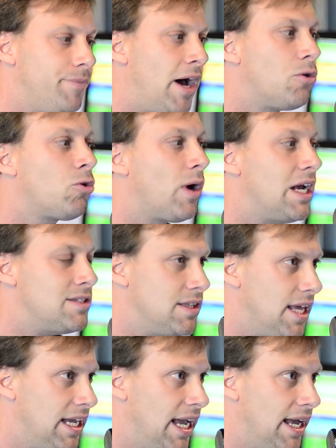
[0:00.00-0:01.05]
How crazy
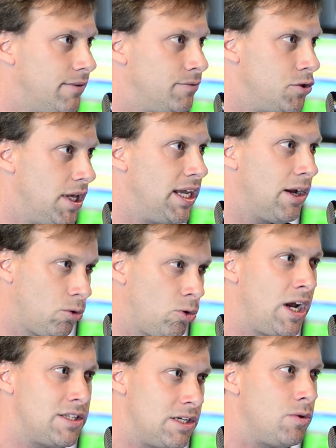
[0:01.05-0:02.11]
they get? Do they get
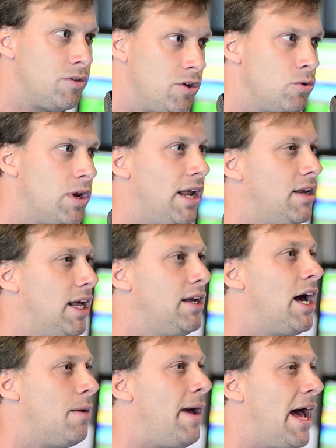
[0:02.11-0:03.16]
crazy with you? Not in
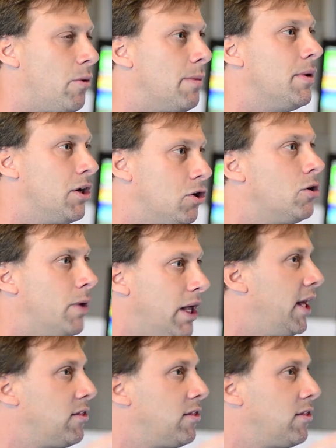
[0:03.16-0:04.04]
a bad way, but in a good way.